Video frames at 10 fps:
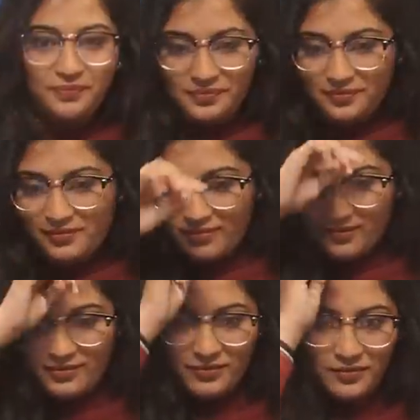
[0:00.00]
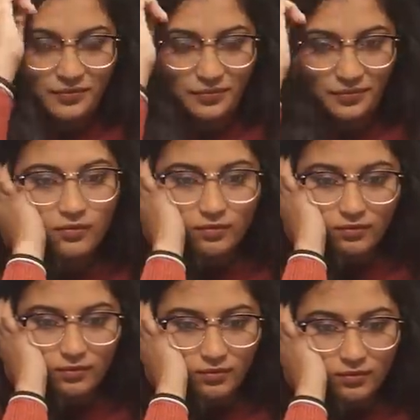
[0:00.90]

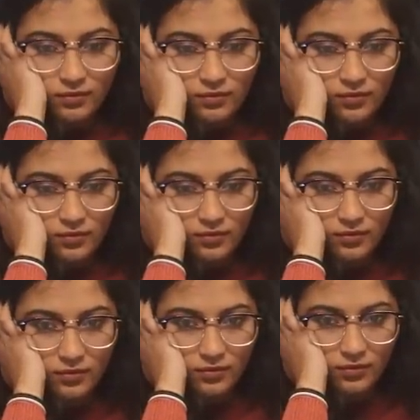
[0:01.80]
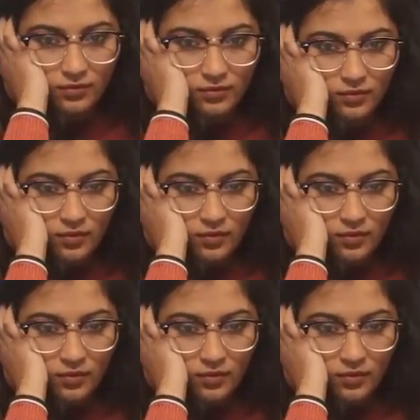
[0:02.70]
(not speaking)